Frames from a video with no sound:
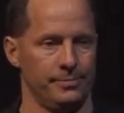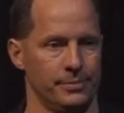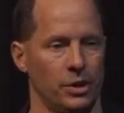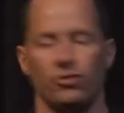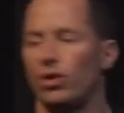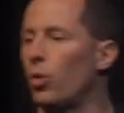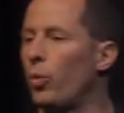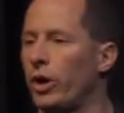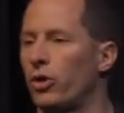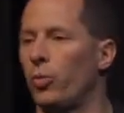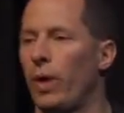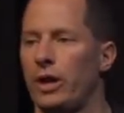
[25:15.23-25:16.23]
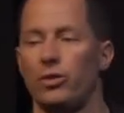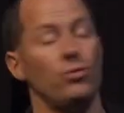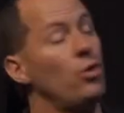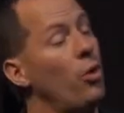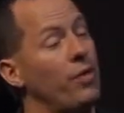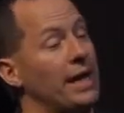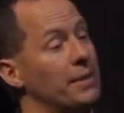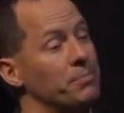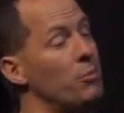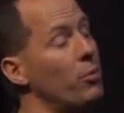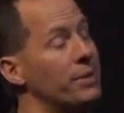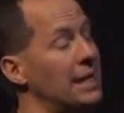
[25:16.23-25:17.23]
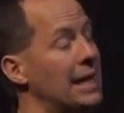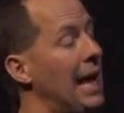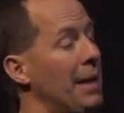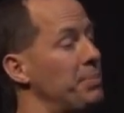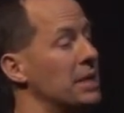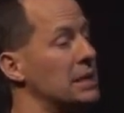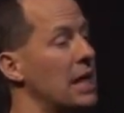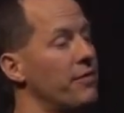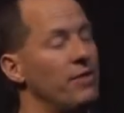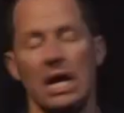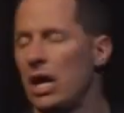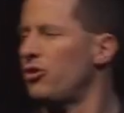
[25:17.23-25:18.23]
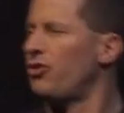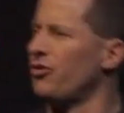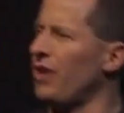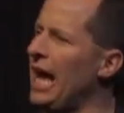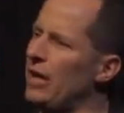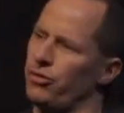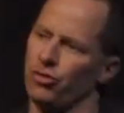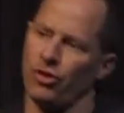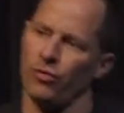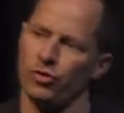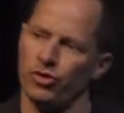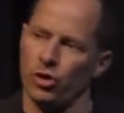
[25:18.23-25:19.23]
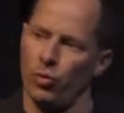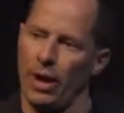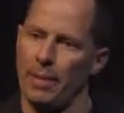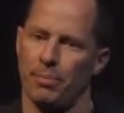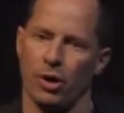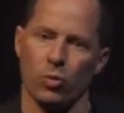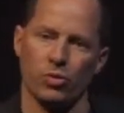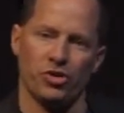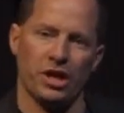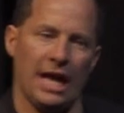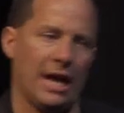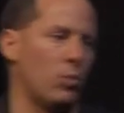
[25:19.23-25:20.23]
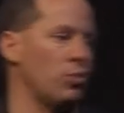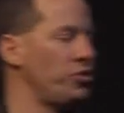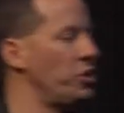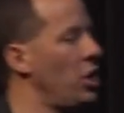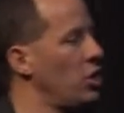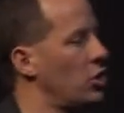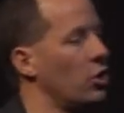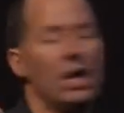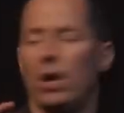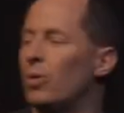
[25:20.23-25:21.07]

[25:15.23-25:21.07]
Because in a weird way, you know that moment can happen in life. You start to ask yourself, was it a grandparent? Was it an aunt? Was it an uncle?